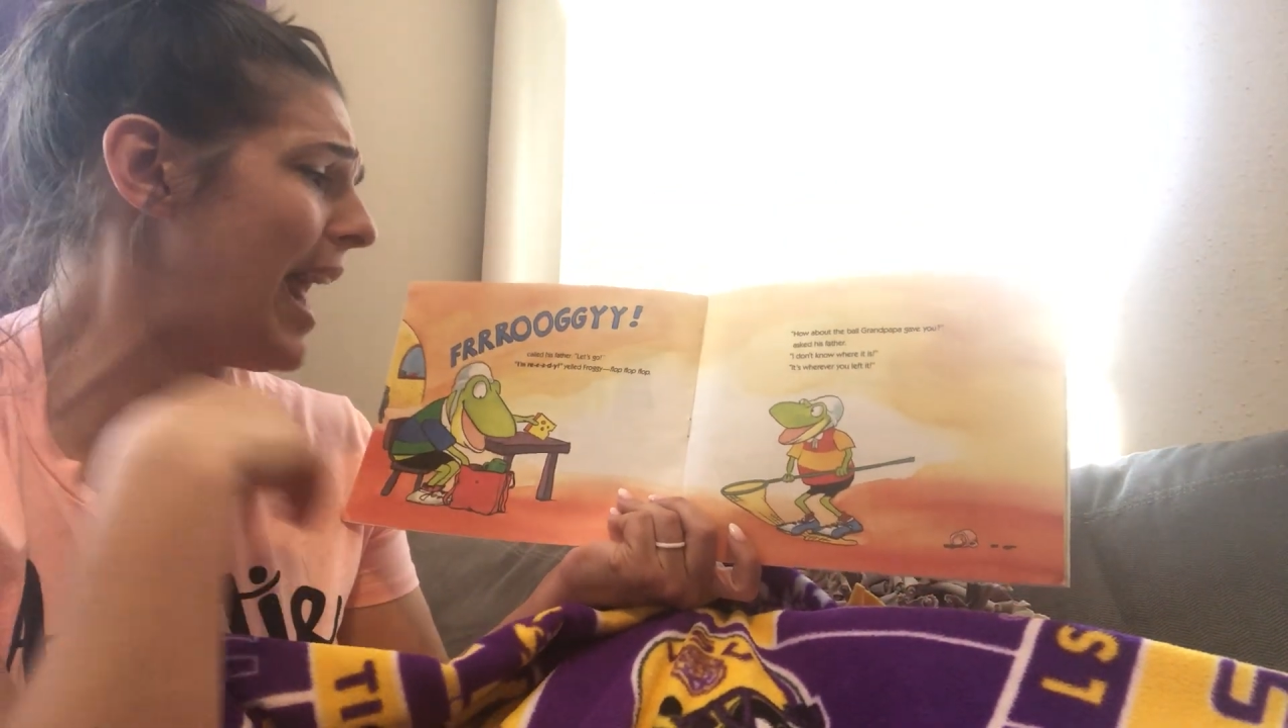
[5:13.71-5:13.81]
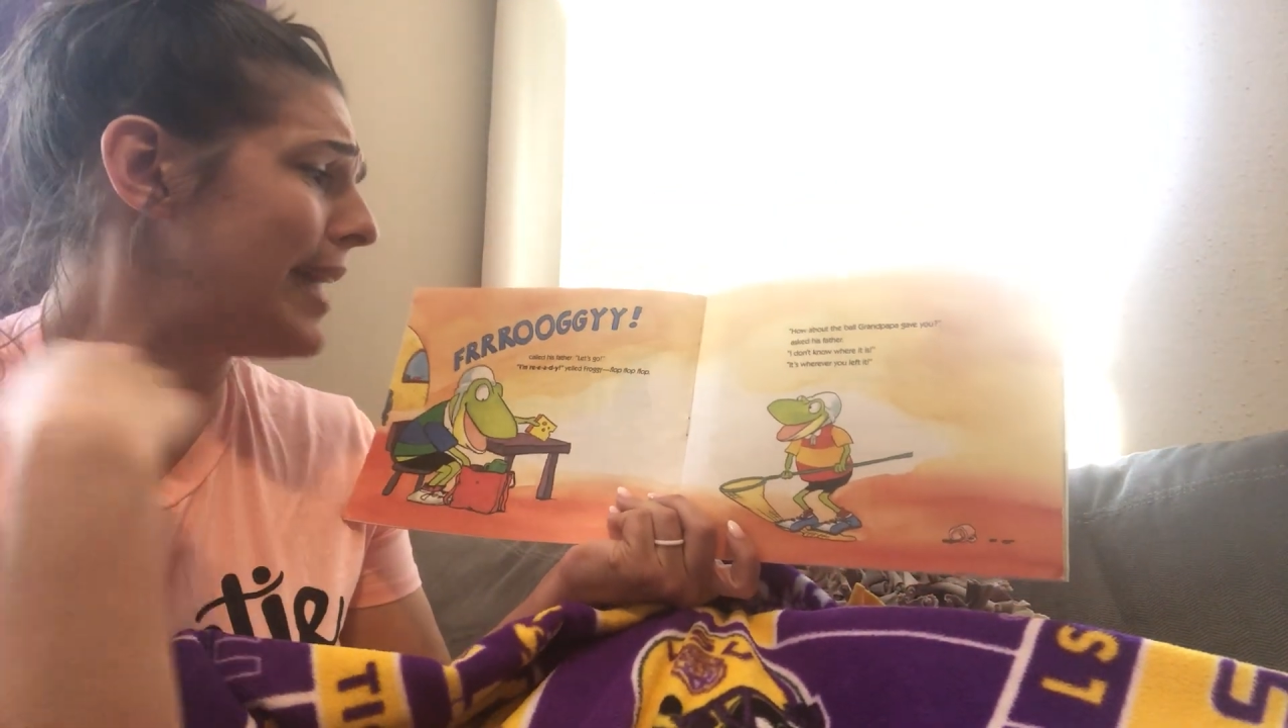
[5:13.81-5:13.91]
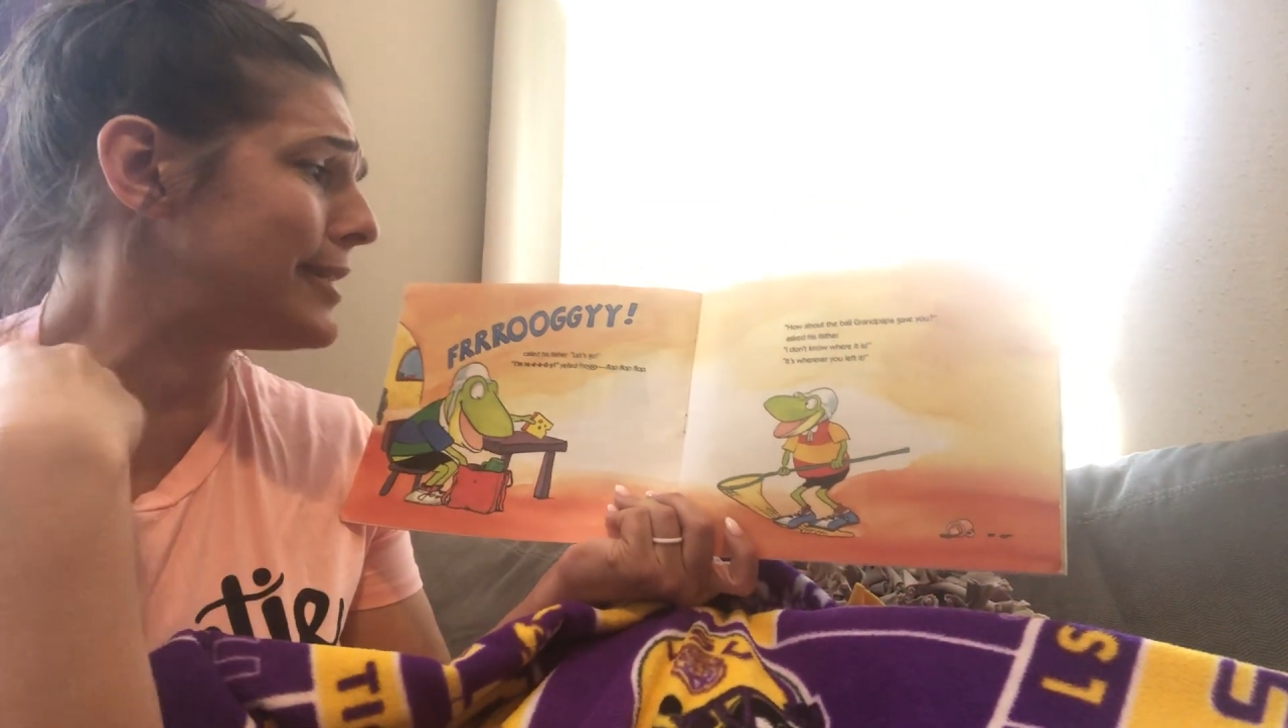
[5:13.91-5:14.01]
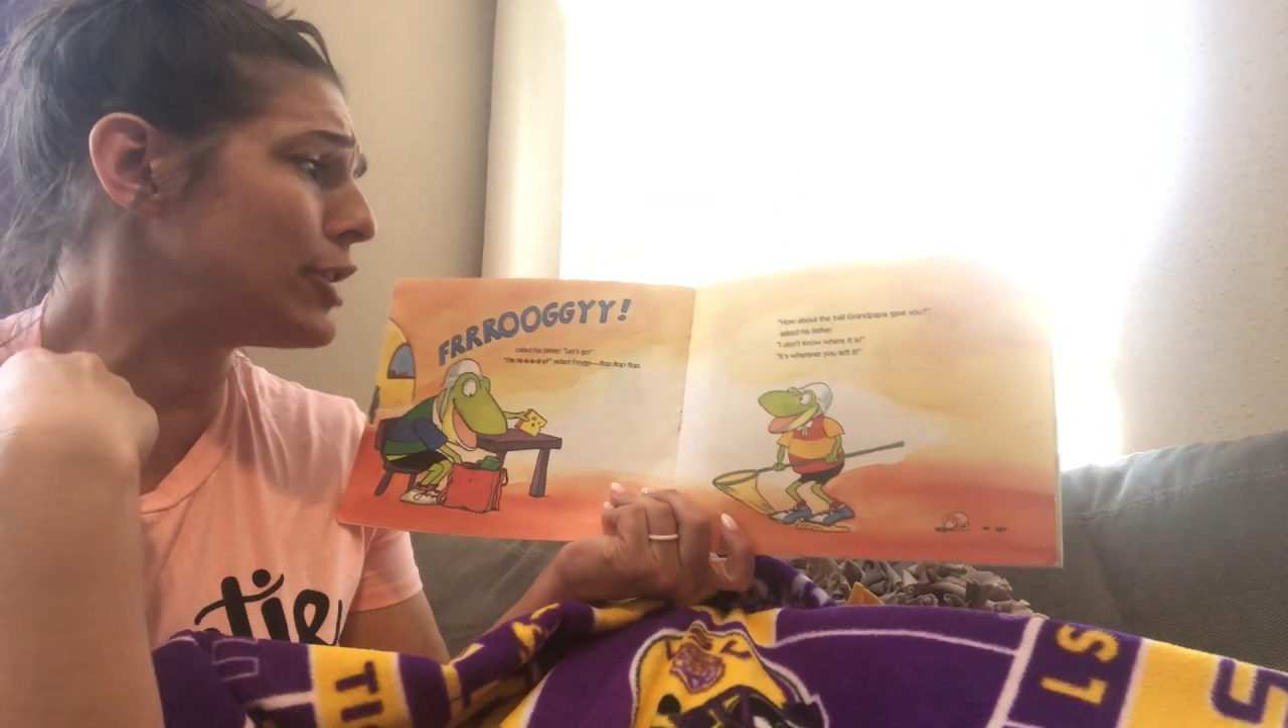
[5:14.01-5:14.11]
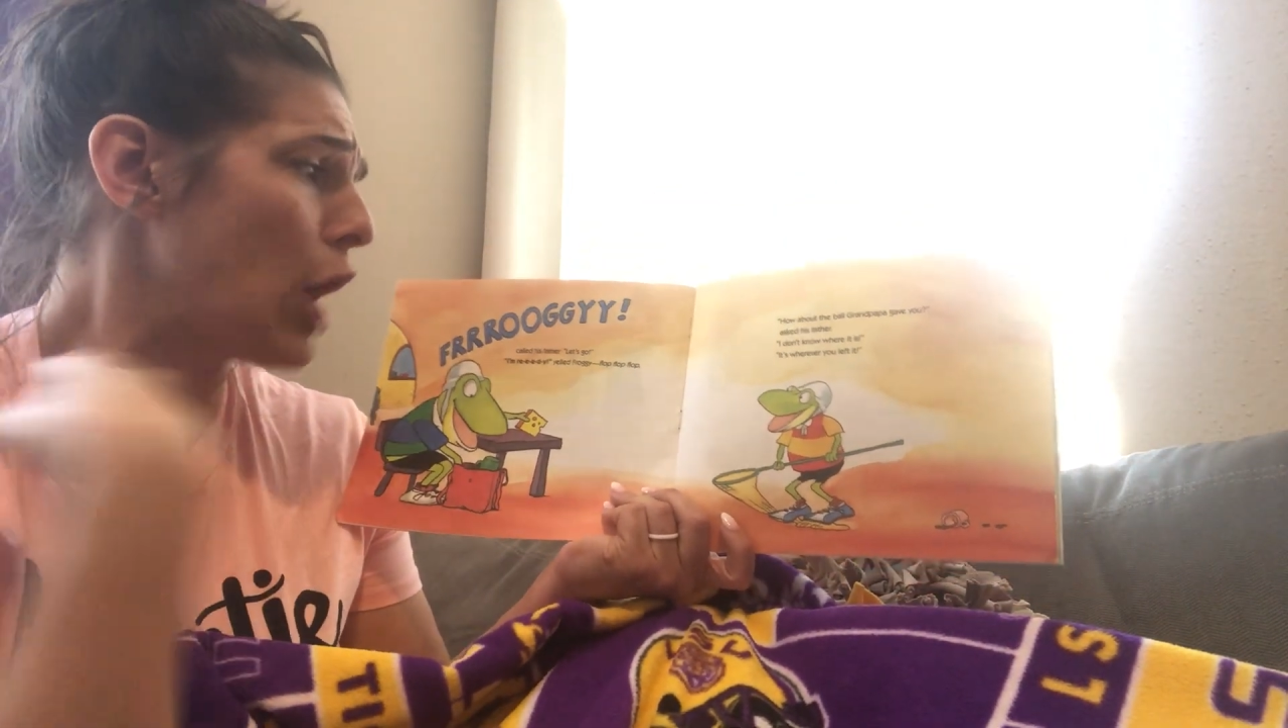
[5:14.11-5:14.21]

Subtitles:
Let's